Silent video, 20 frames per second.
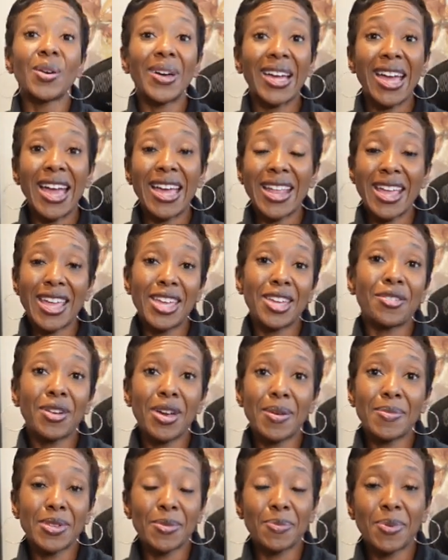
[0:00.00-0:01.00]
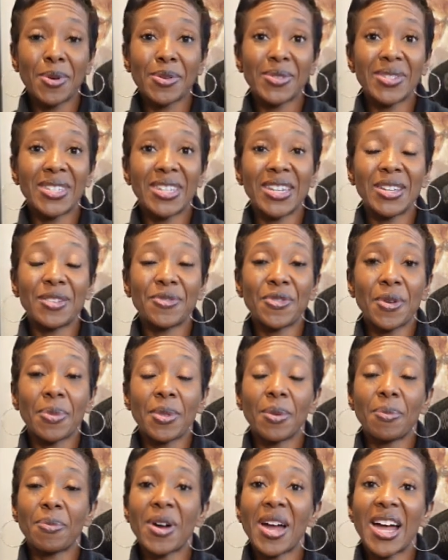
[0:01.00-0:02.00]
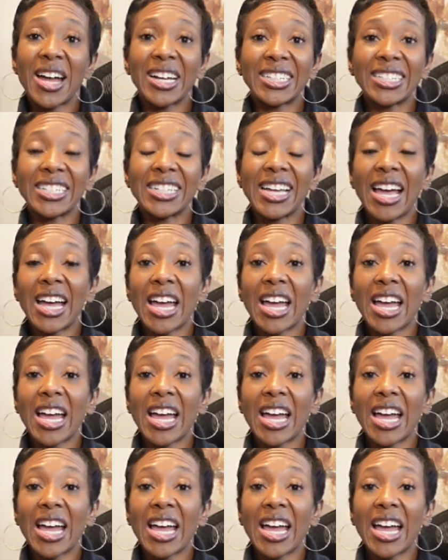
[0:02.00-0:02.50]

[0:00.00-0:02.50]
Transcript: So I got 8 grams of protein from the broccoli.